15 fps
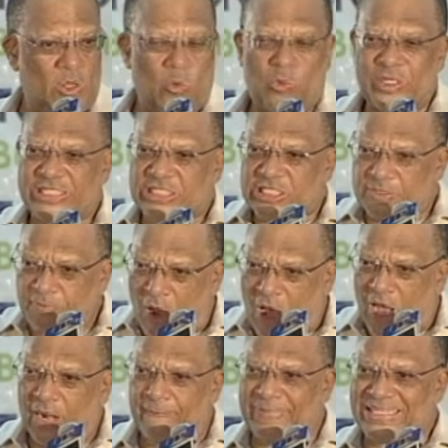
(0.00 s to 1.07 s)
with
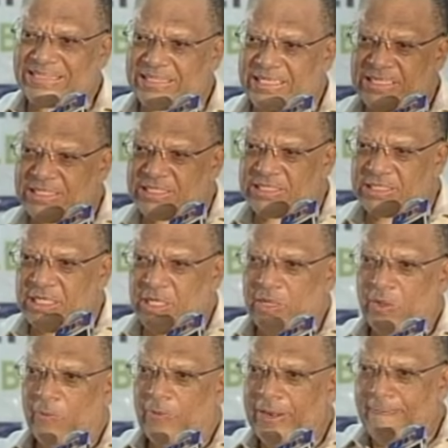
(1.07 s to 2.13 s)
small business,
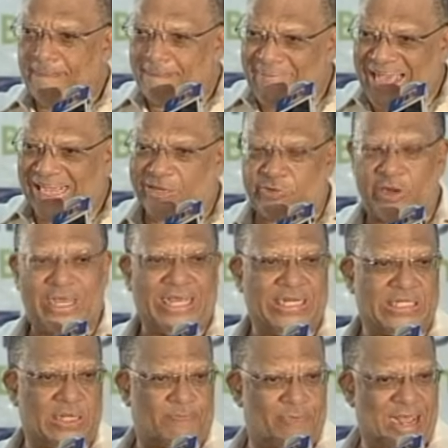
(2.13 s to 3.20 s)
with micro
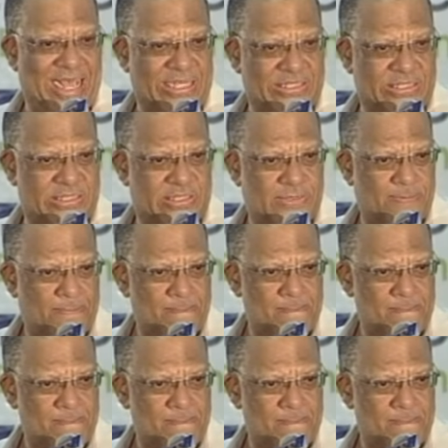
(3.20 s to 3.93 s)
enterprise,